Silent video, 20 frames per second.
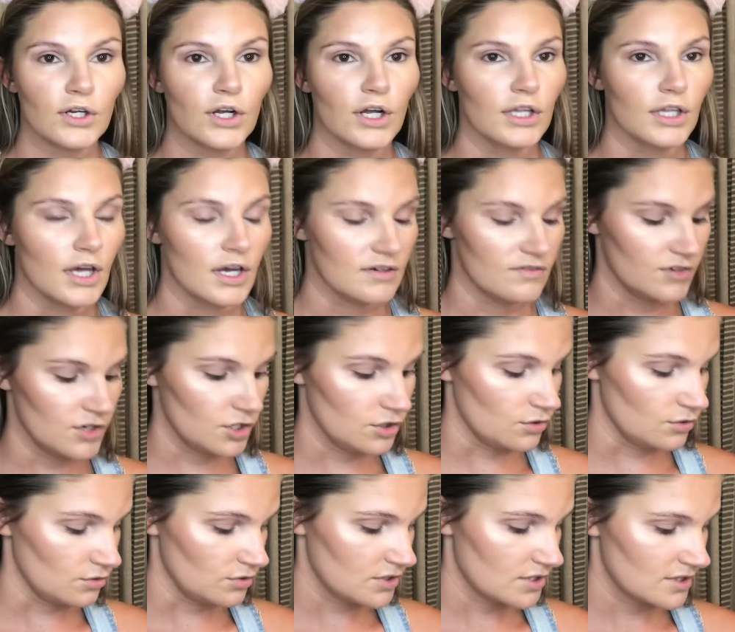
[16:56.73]
a lot of
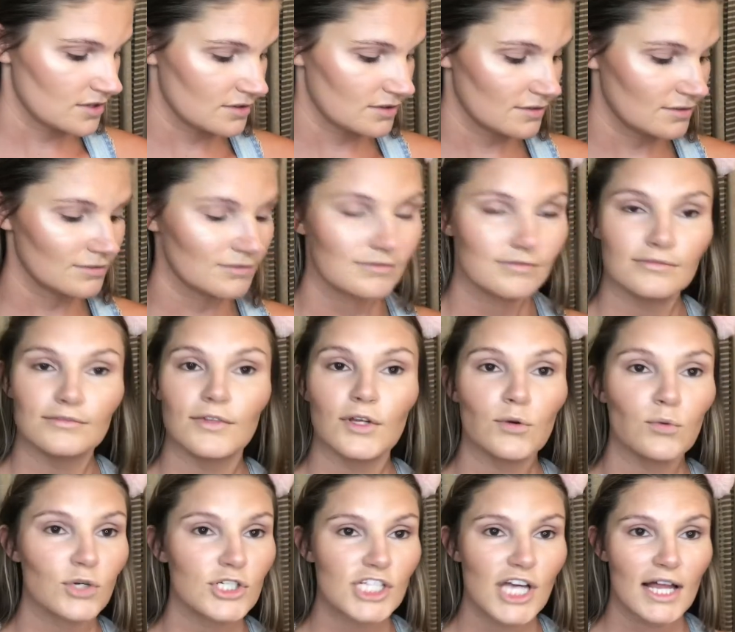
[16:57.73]
nudes,
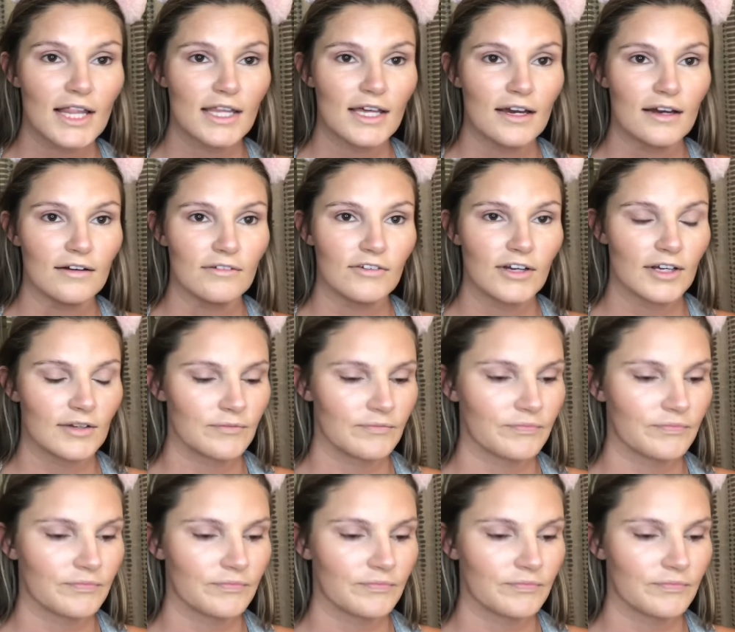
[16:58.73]
which I love.